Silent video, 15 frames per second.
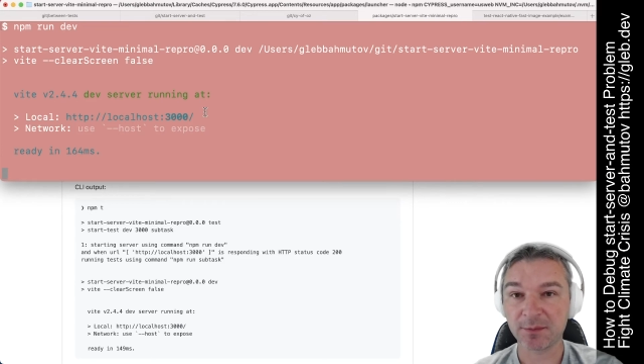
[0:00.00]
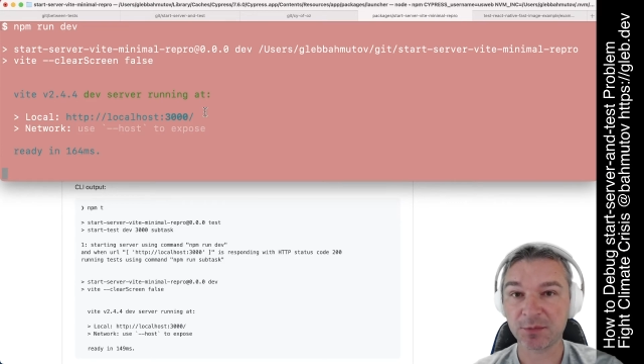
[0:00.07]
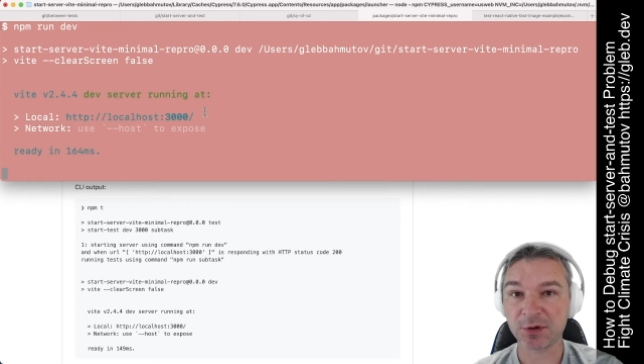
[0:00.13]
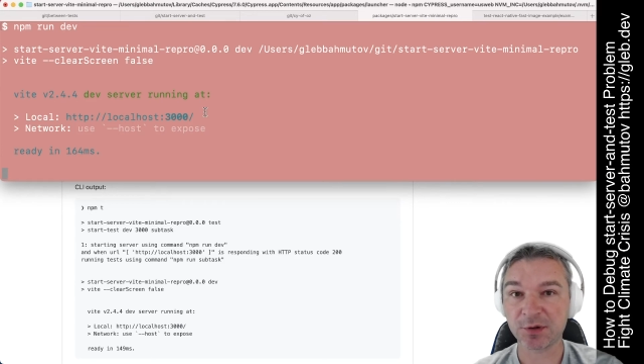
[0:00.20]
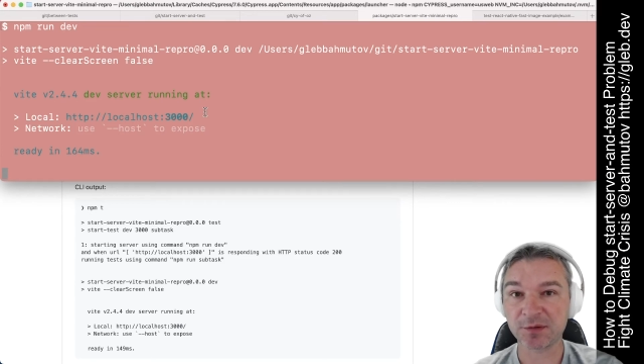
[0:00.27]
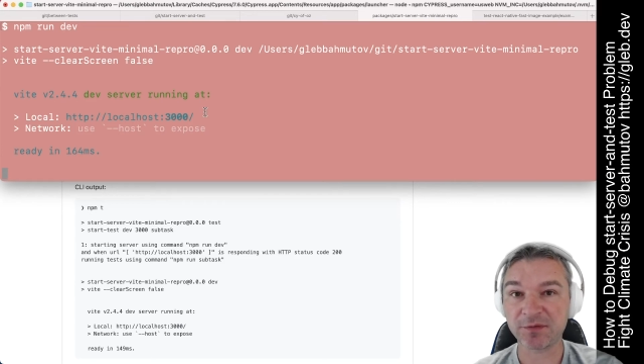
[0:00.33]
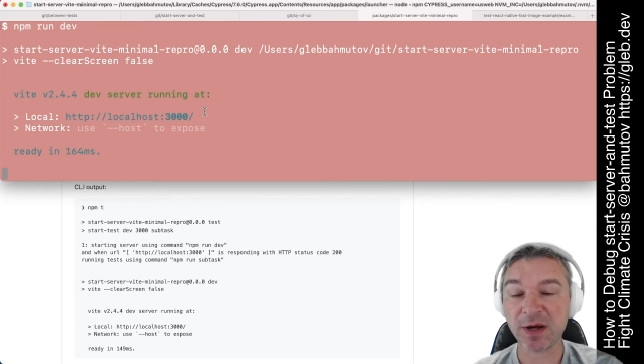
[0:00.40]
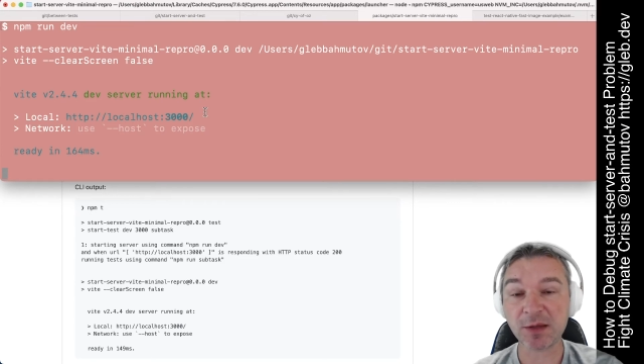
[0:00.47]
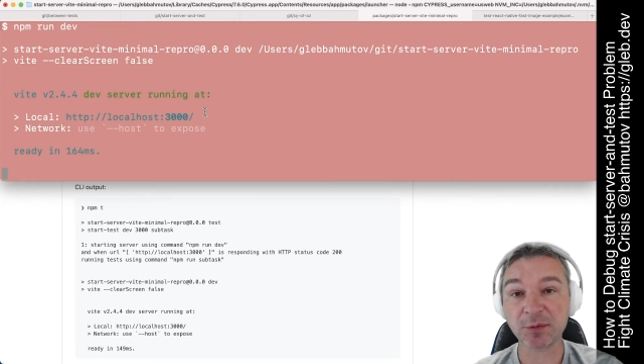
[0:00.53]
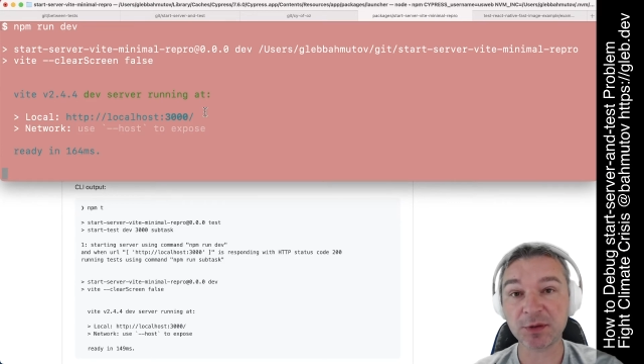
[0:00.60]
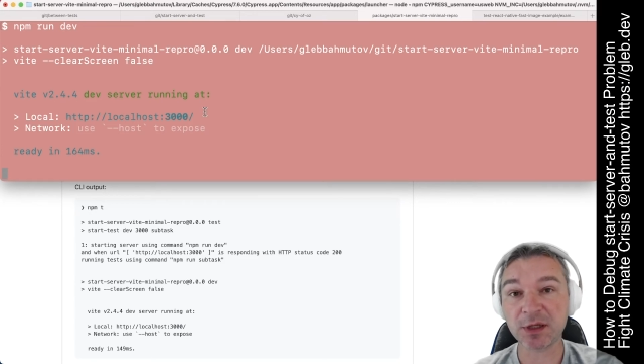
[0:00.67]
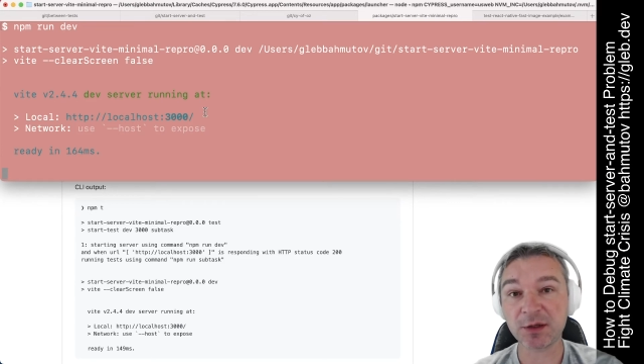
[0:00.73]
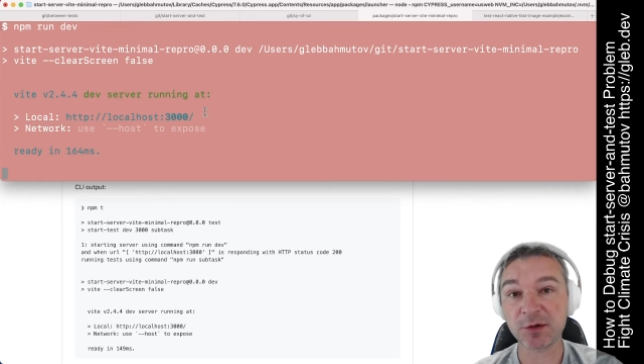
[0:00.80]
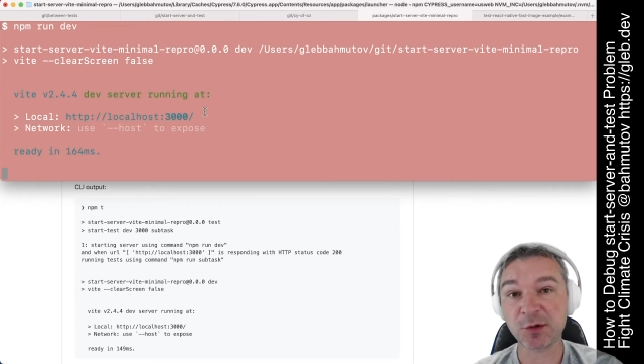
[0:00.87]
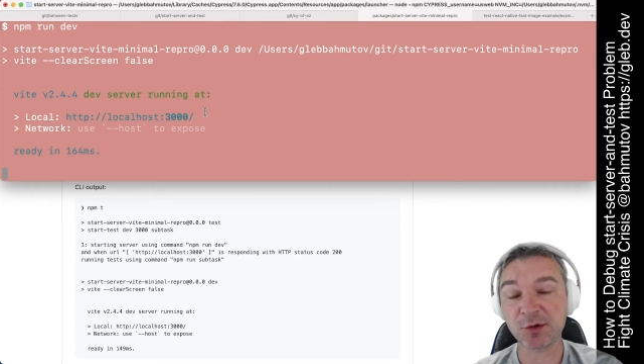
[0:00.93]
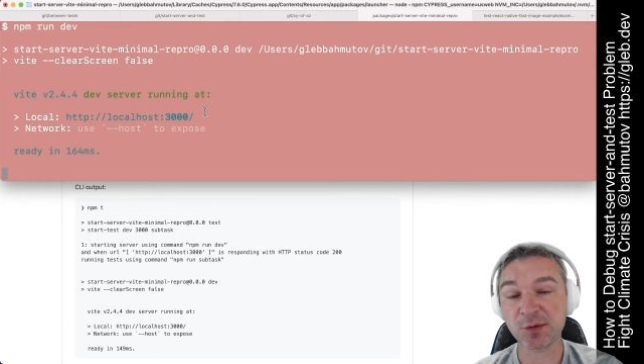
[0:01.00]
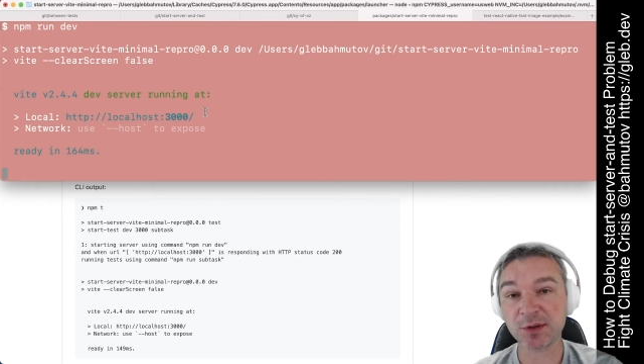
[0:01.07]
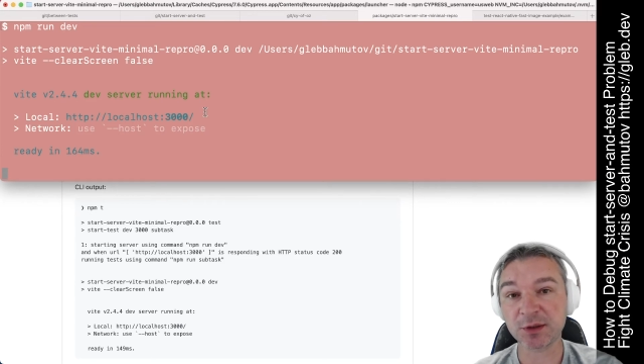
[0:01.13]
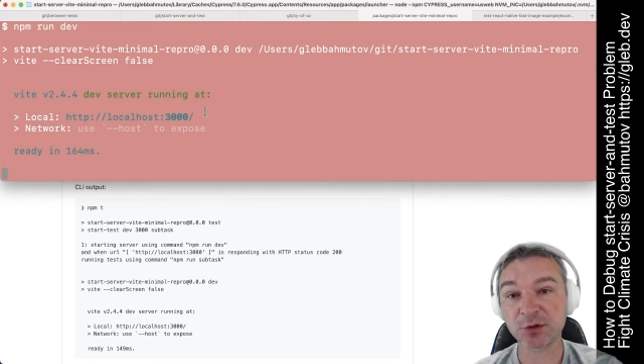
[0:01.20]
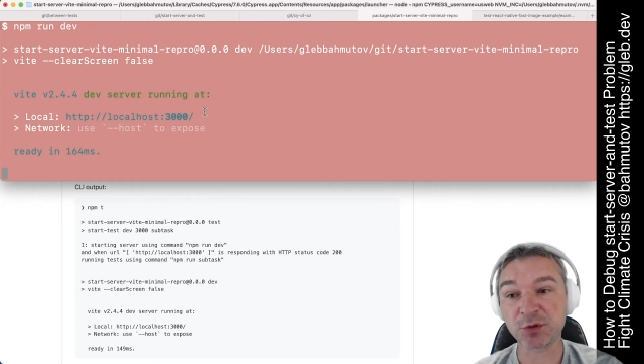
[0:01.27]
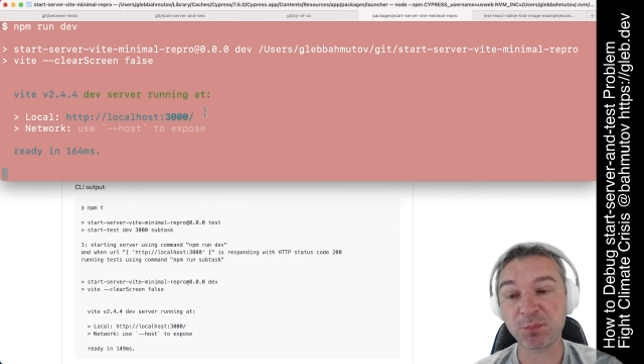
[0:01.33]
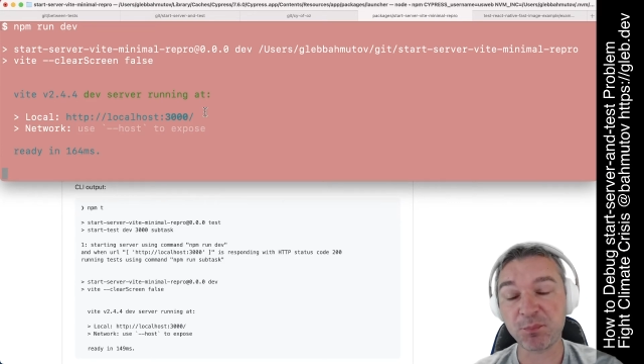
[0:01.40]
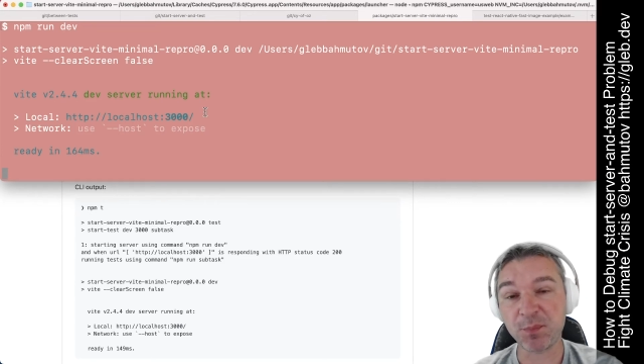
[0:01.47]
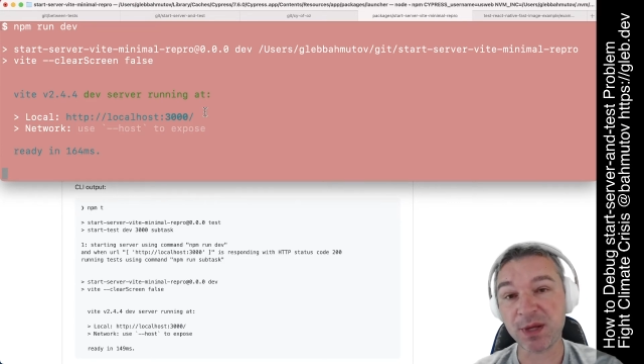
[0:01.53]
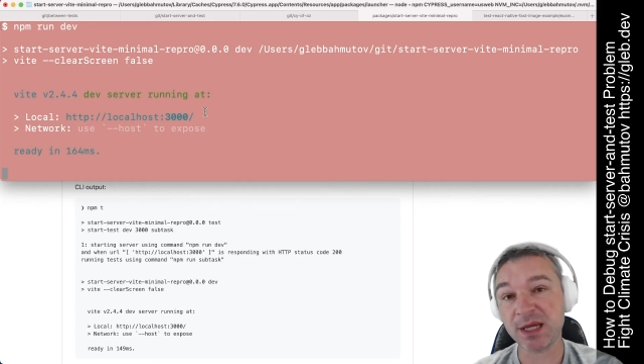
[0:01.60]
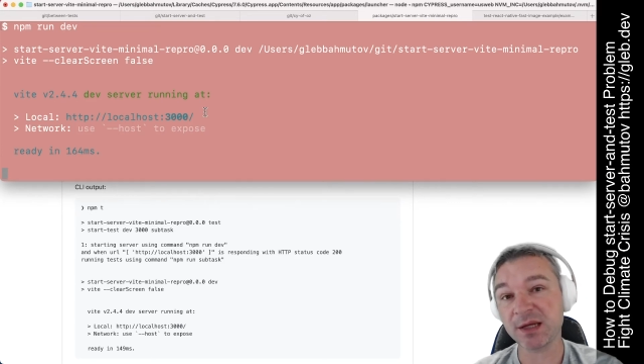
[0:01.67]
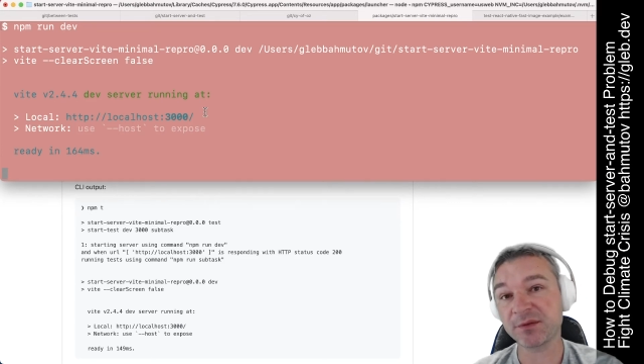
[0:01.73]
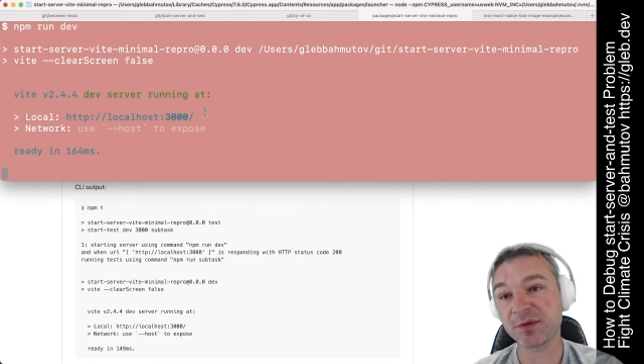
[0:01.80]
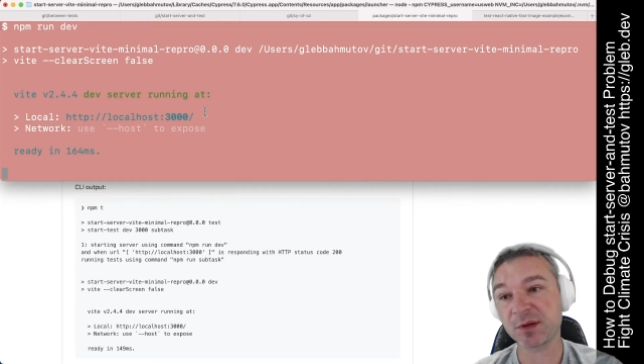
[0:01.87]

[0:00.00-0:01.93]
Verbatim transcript: because that's what it's using to ping